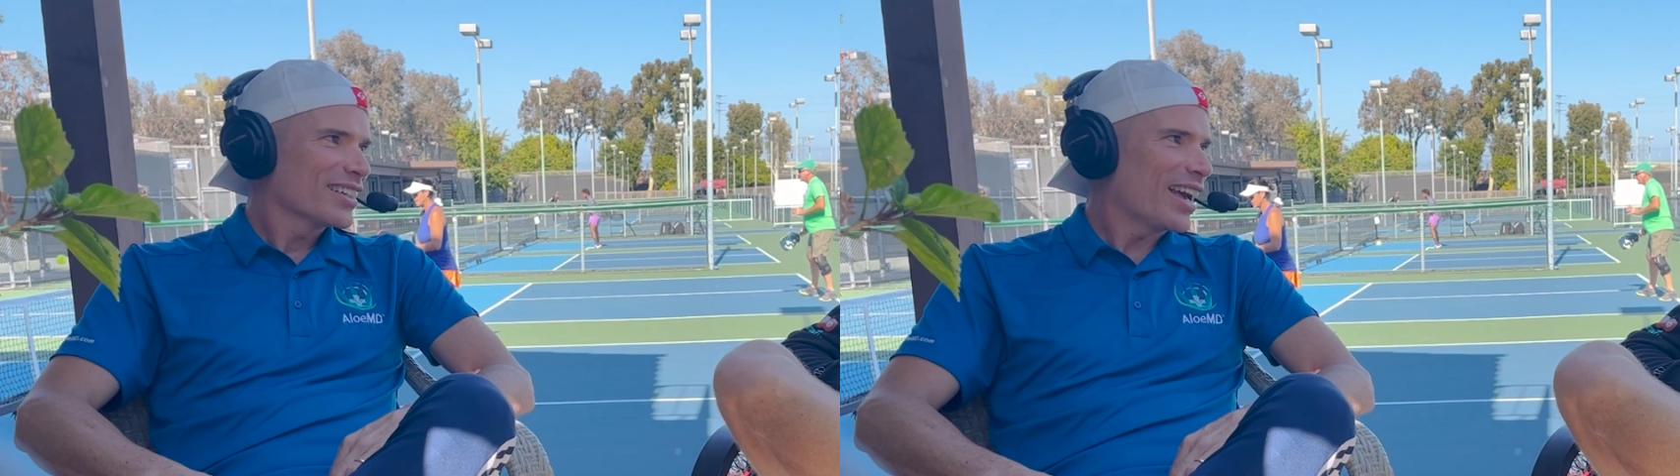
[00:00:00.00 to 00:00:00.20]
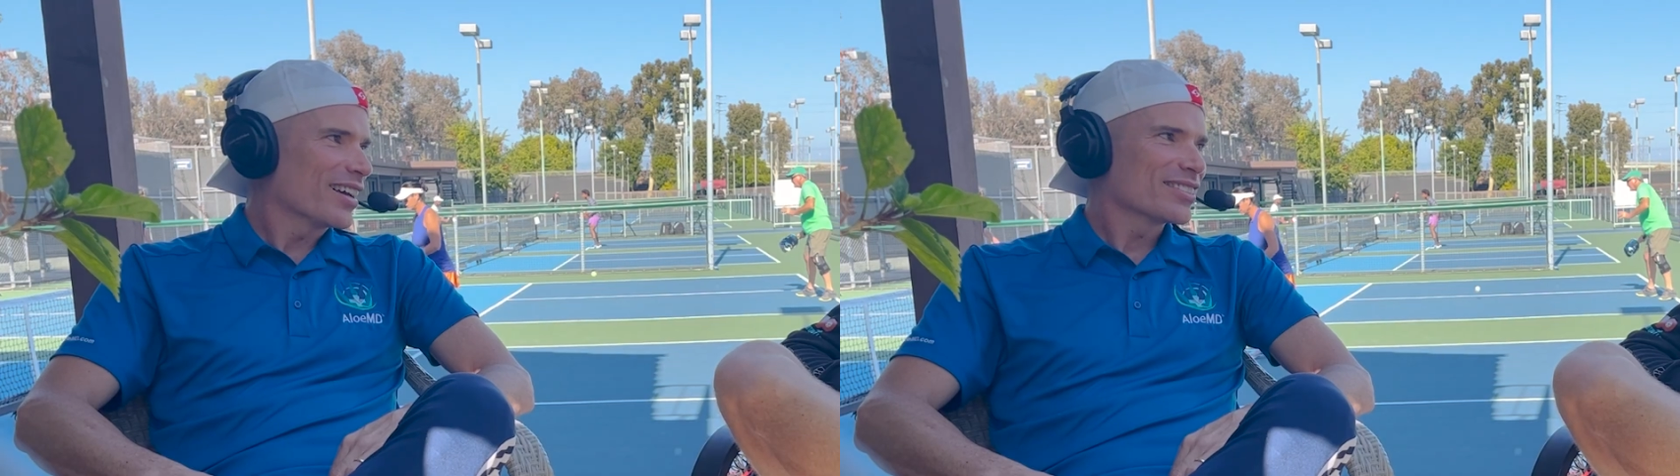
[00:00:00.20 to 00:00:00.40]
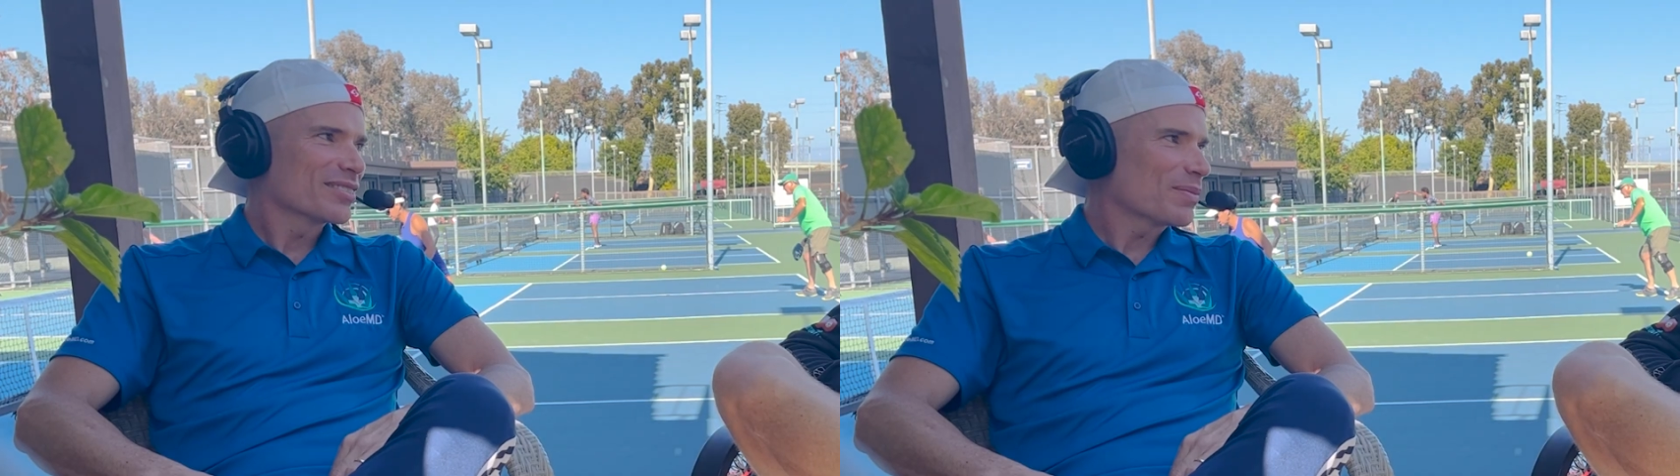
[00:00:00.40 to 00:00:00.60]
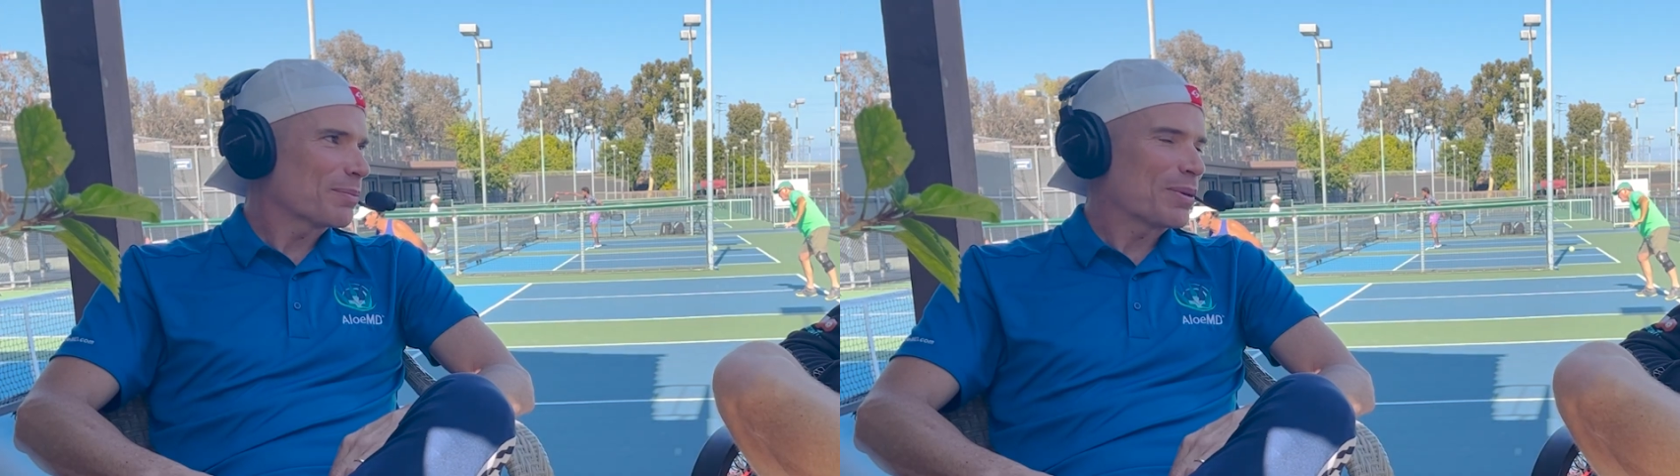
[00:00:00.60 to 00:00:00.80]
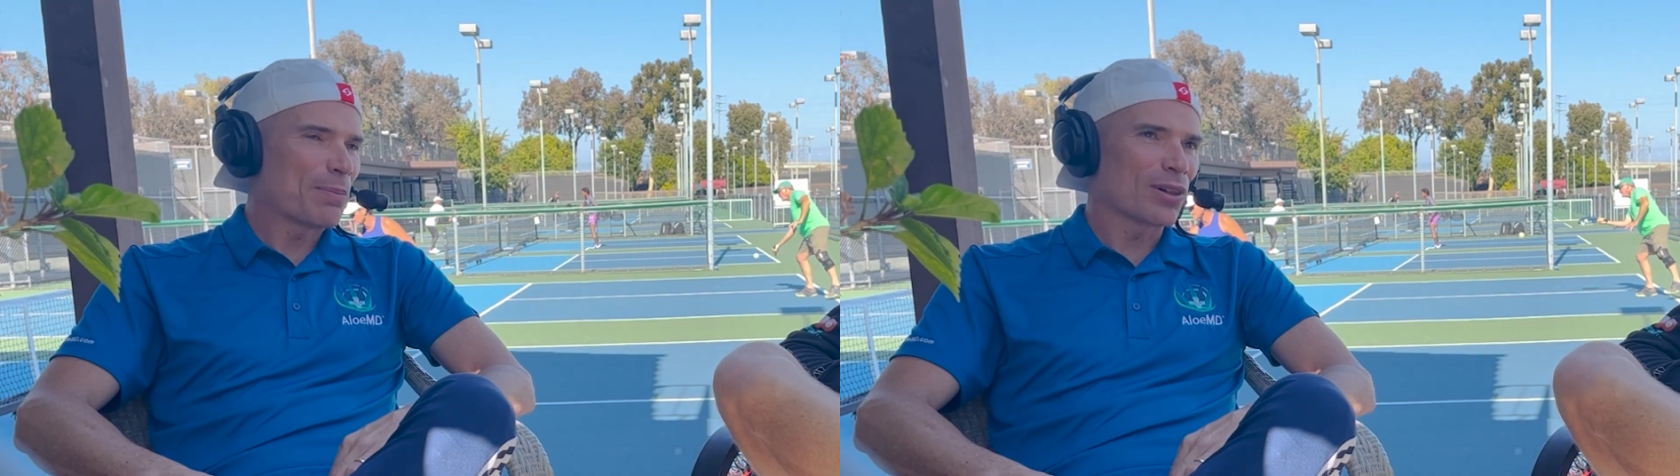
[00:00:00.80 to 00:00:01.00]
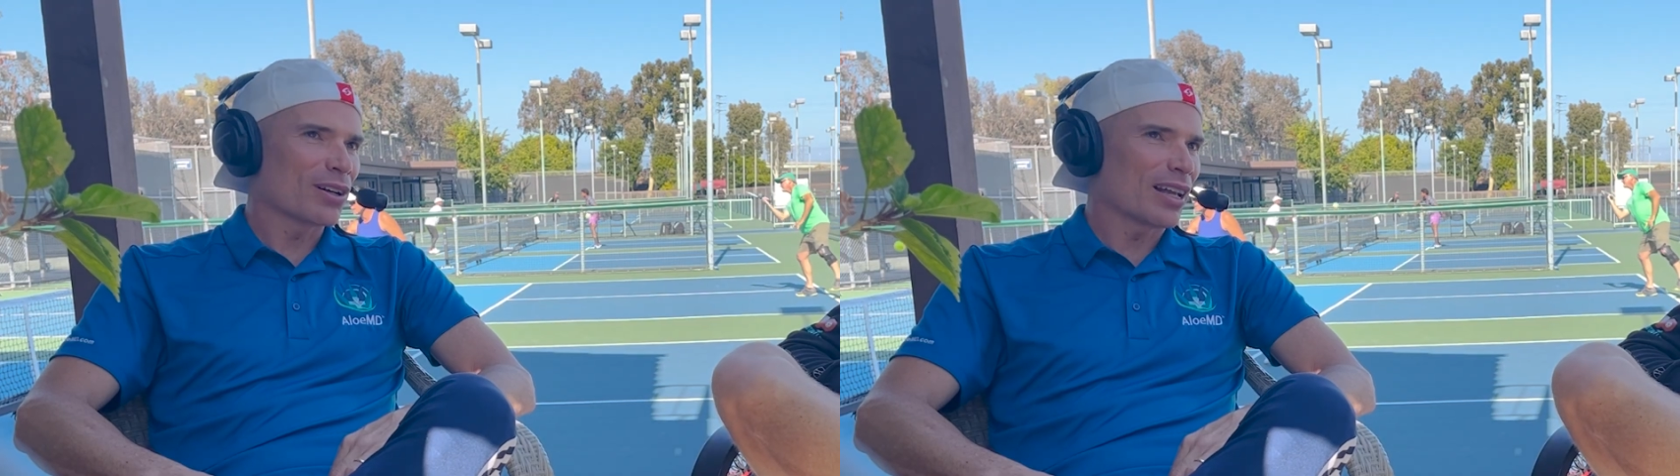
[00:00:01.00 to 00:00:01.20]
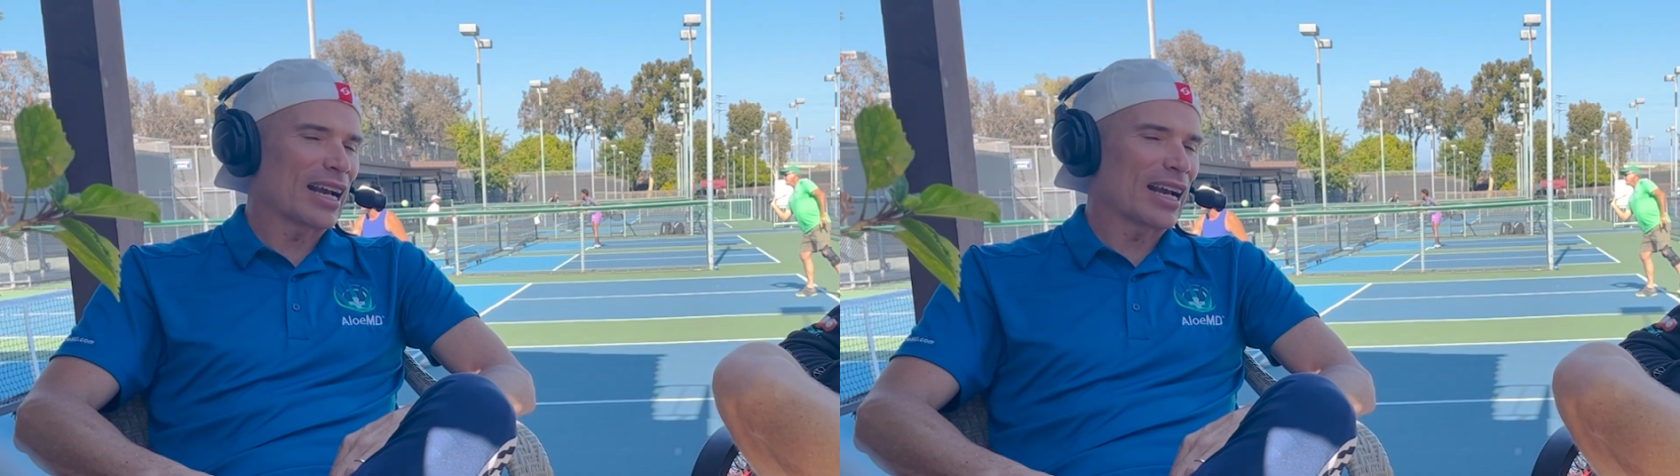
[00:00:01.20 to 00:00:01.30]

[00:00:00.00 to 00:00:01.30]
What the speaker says: Yeah. People are like,